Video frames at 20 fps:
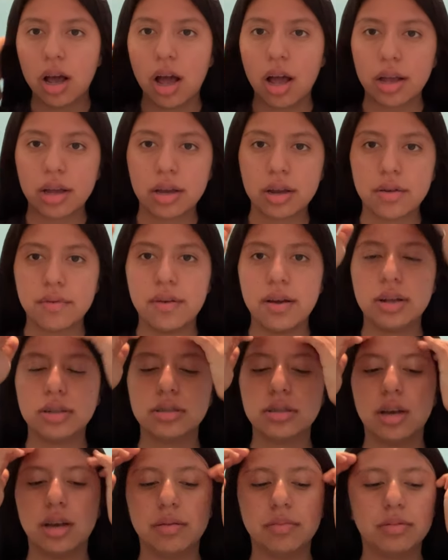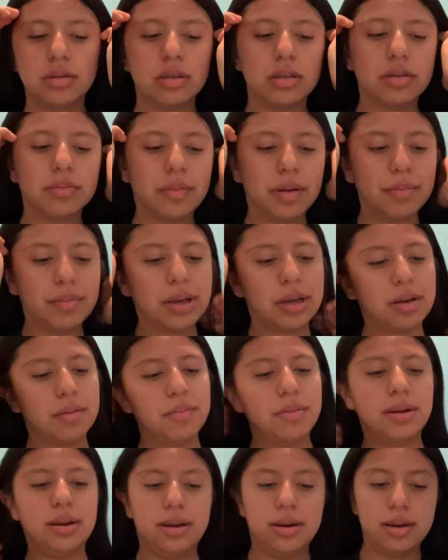I could have had time to do my makeup,
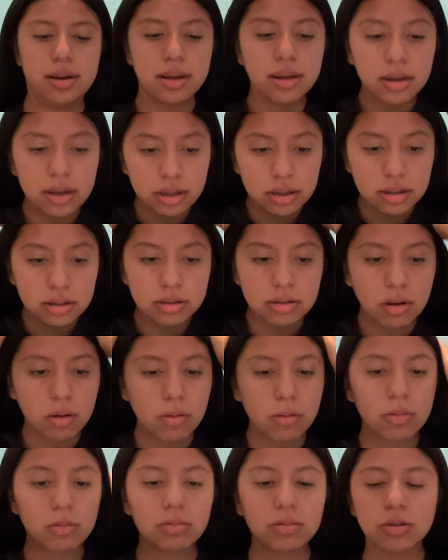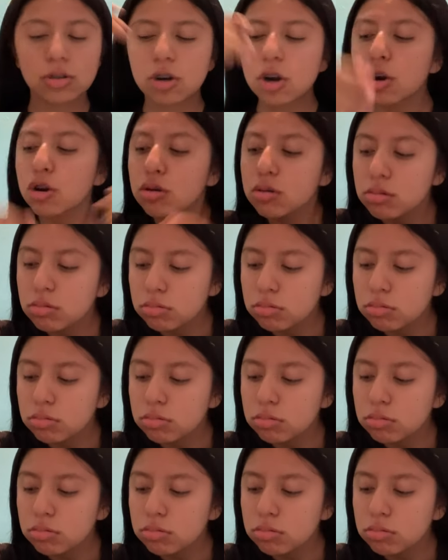but I didn't, so screw.